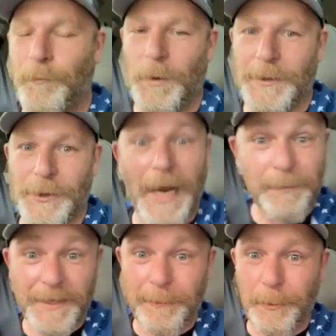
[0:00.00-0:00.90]
where the
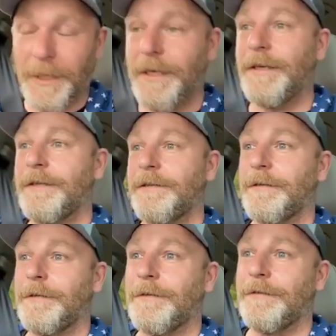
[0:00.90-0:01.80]
shop's gonna be and
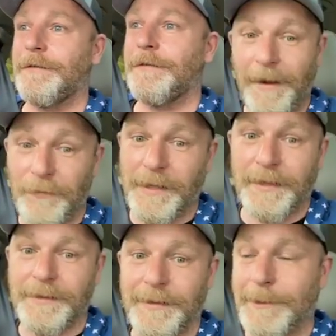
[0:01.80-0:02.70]

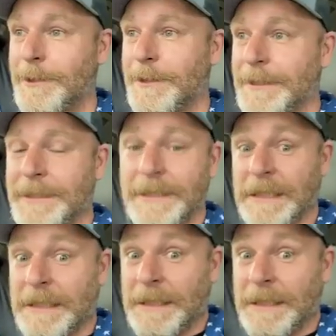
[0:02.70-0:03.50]
everything. So.